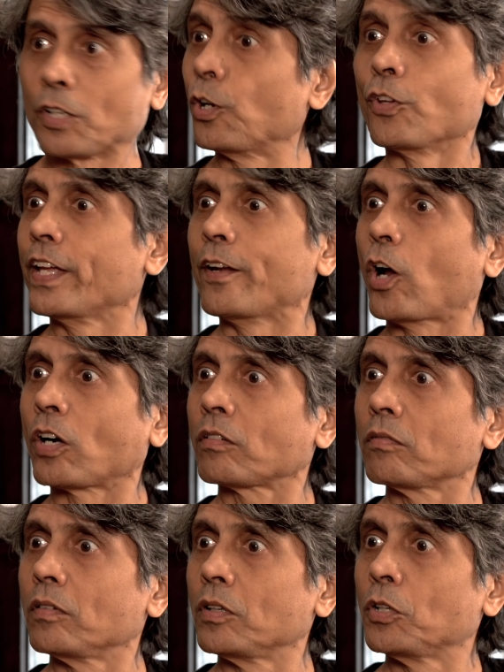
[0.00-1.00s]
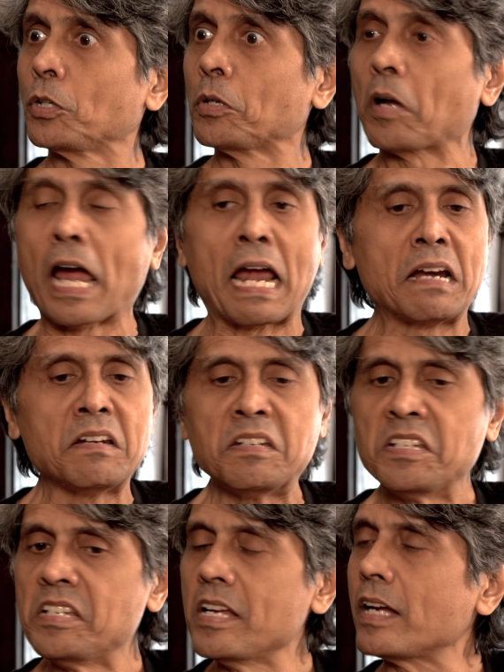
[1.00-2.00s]
No, they're not and
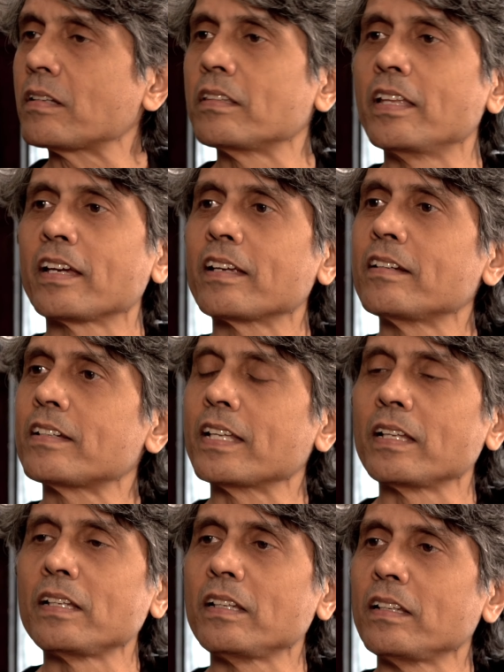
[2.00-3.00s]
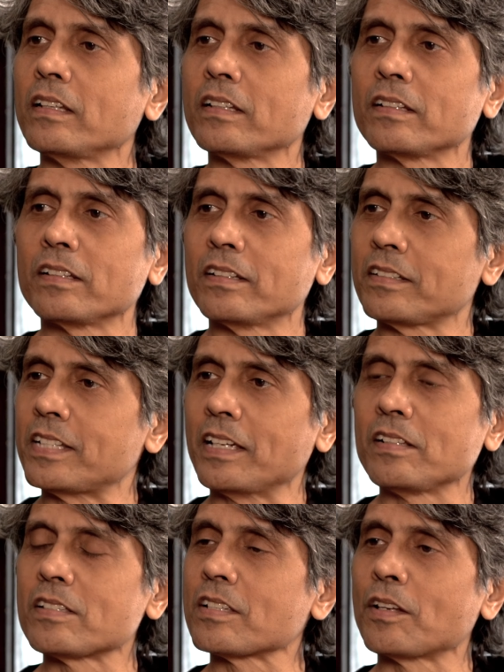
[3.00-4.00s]
yet they can tell
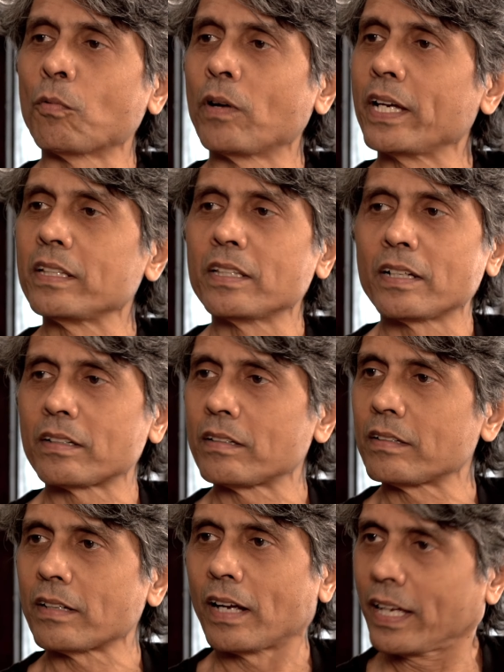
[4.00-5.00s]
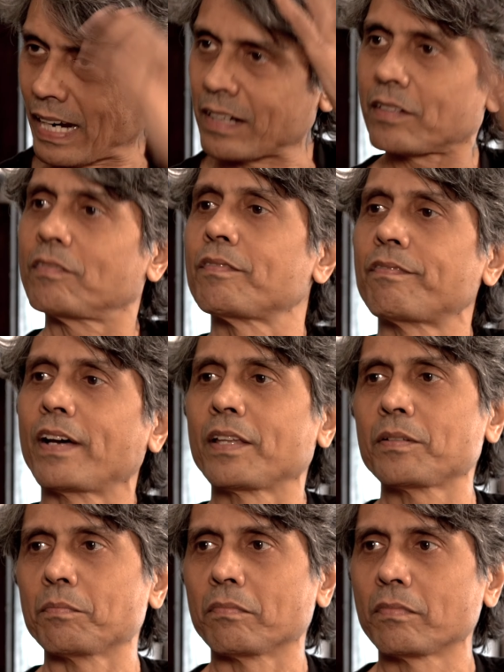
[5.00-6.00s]
tales in a way that I can't even
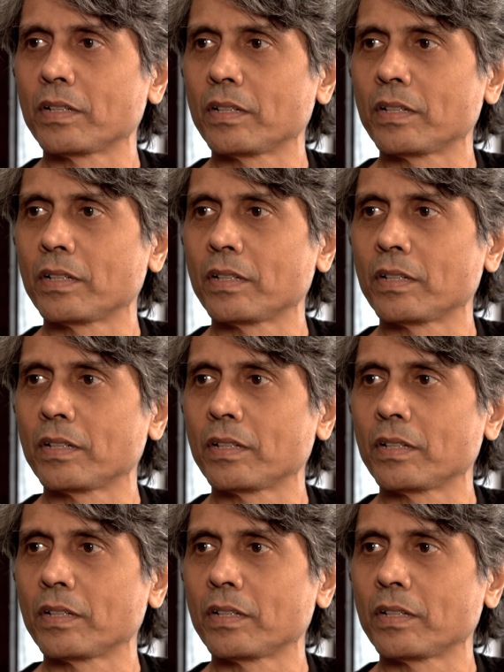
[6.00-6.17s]
fathom.